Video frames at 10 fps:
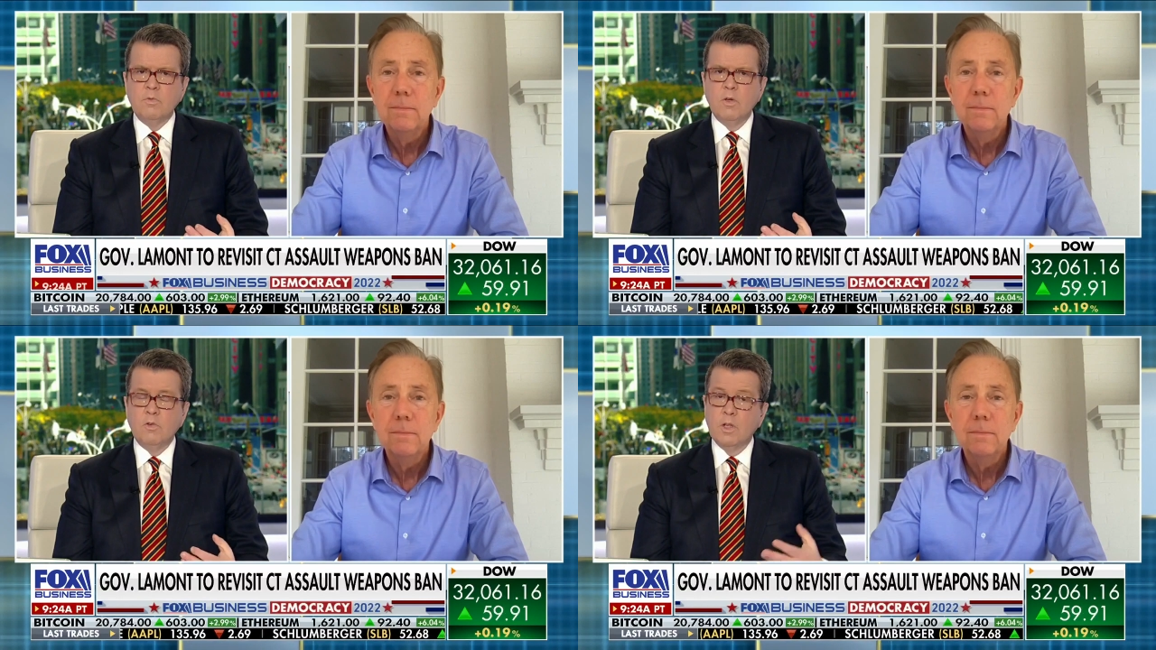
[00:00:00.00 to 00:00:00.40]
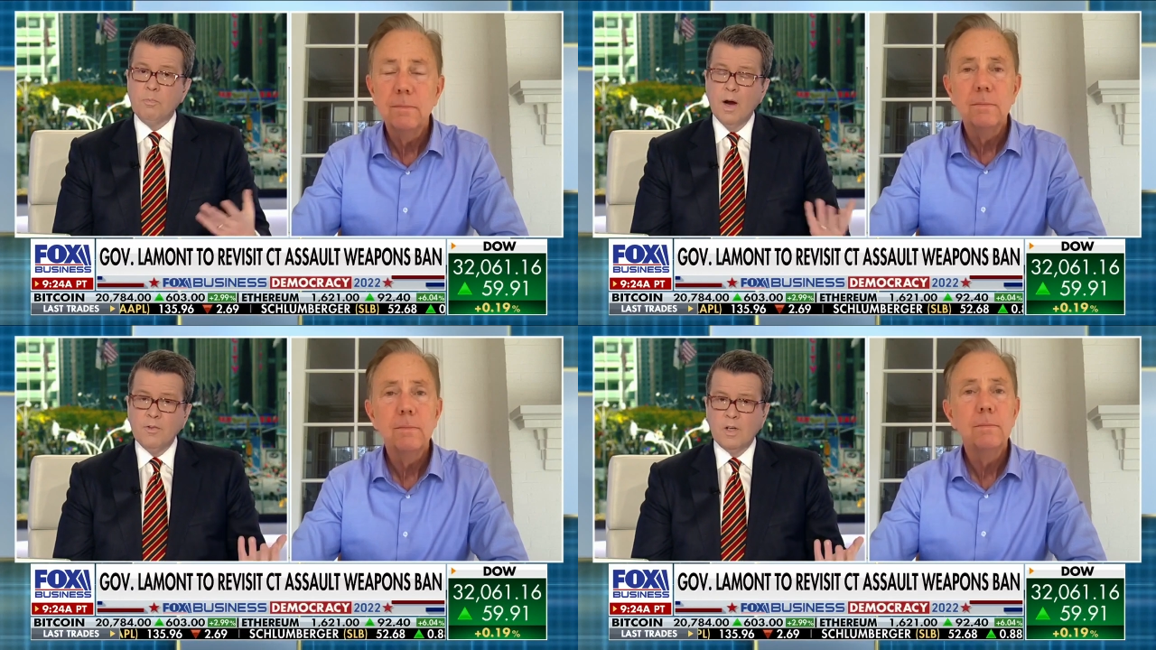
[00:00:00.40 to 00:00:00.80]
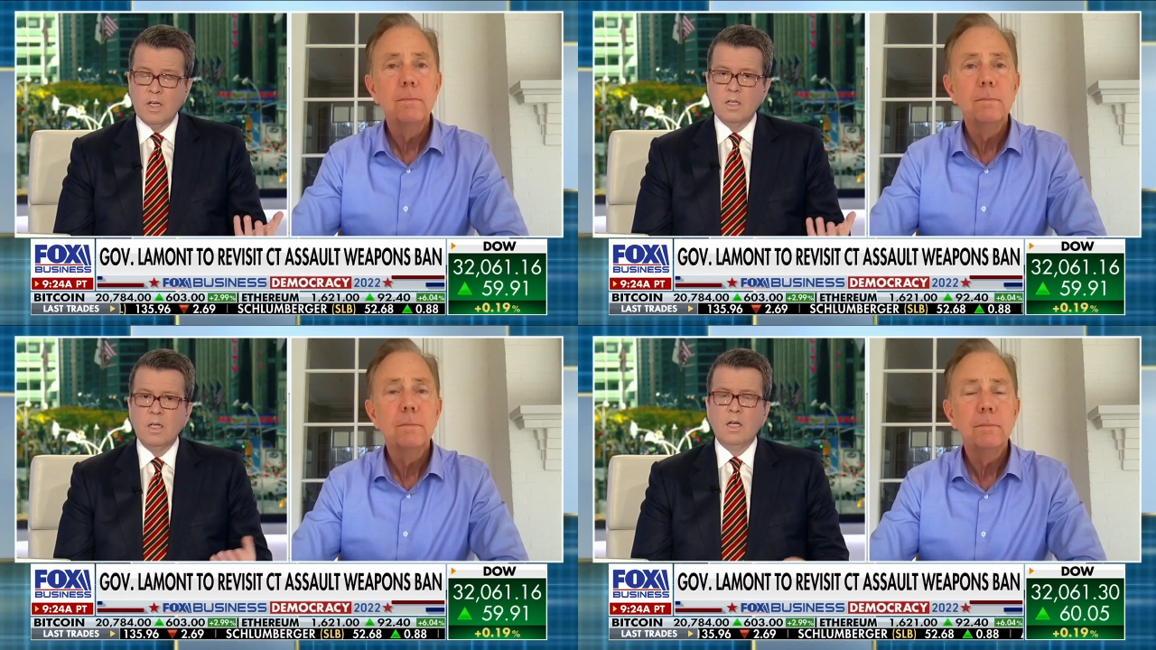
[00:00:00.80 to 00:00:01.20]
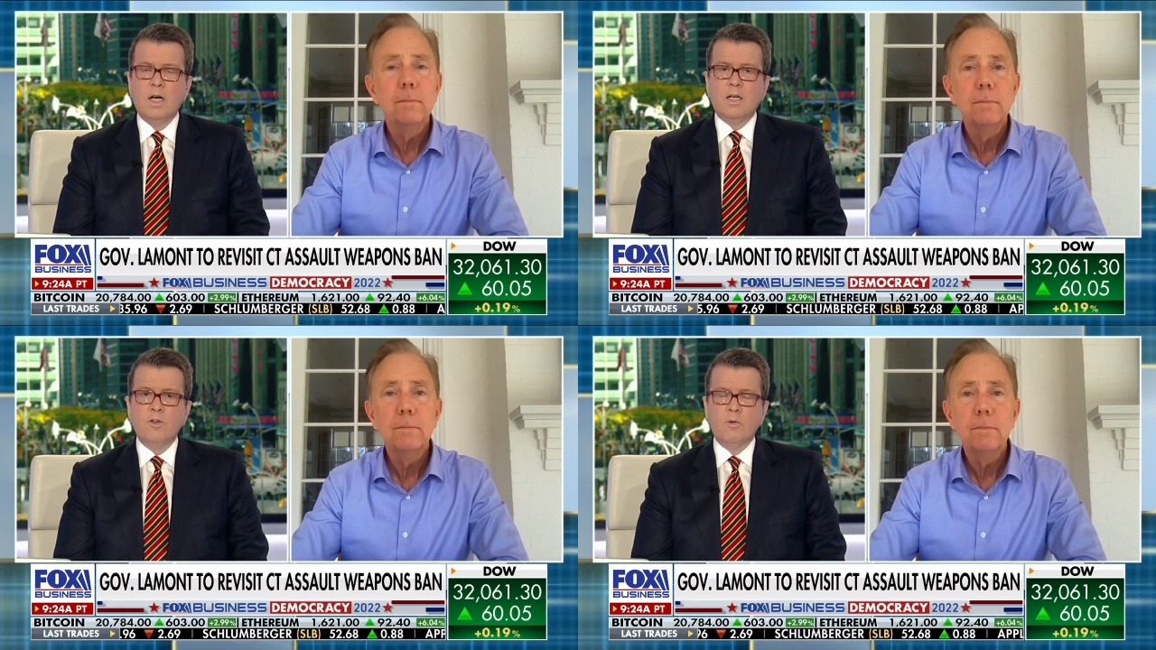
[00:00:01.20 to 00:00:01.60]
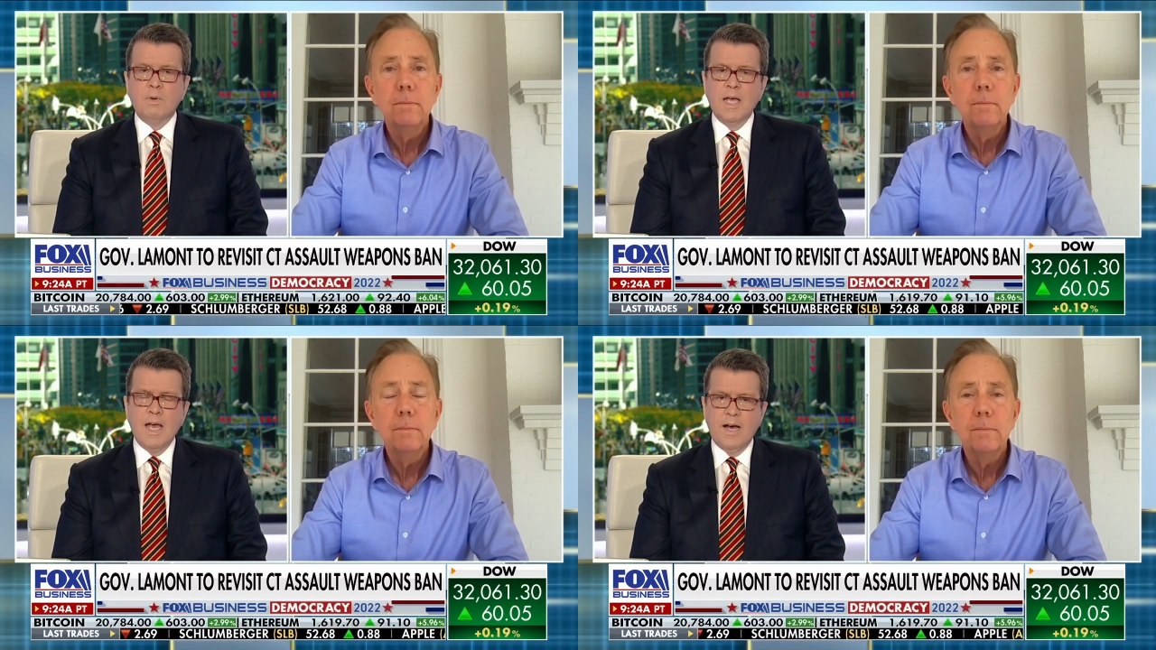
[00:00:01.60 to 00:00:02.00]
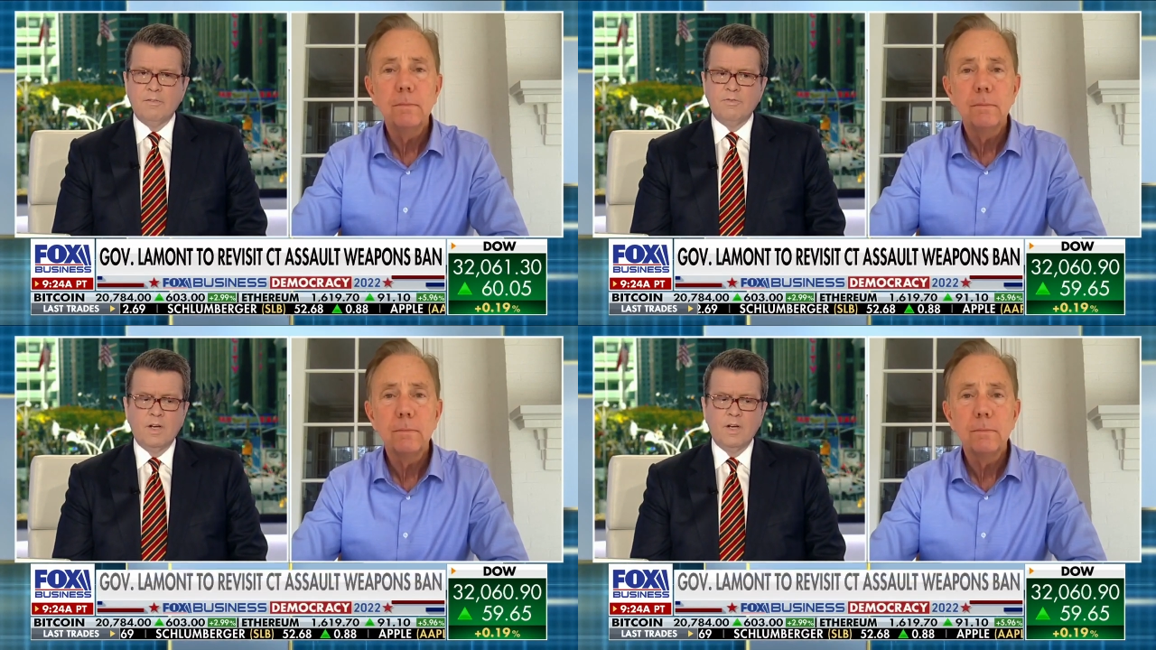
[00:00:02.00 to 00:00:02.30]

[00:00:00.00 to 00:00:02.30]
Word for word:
Speaker 1: using the president on your behalf.